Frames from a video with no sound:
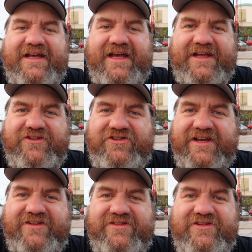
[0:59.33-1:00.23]
and
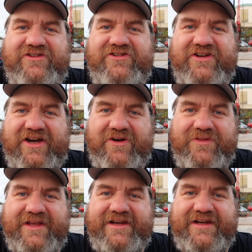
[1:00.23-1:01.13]
just show
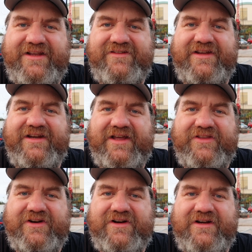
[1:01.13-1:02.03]
that it is
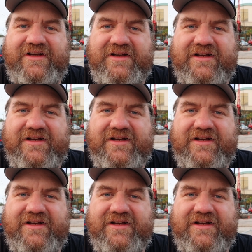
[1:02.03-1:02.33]
another